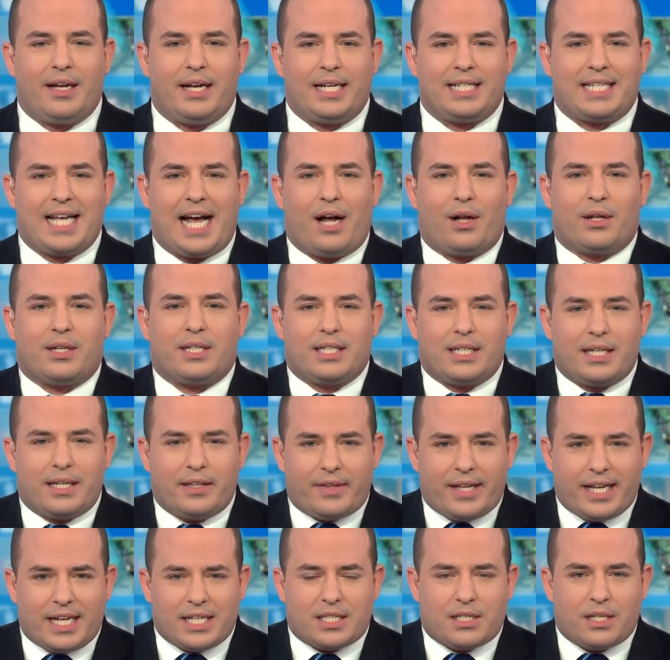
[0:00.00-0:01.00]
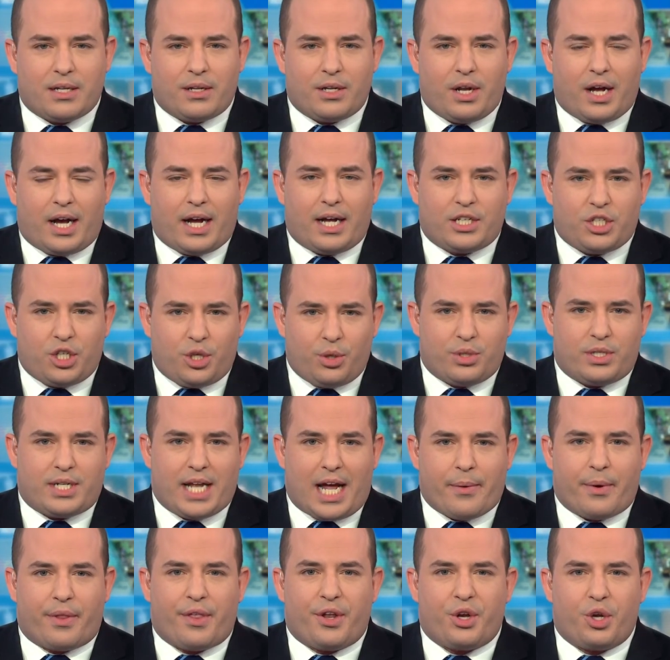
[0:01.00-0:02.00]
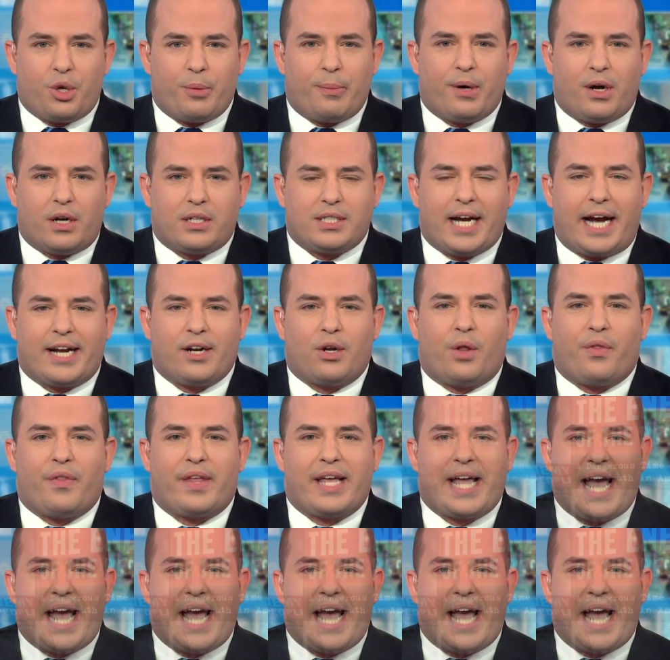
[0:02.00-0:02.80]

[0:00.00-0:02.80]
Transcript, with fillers: He's out this uh, Tuesday with a new book titled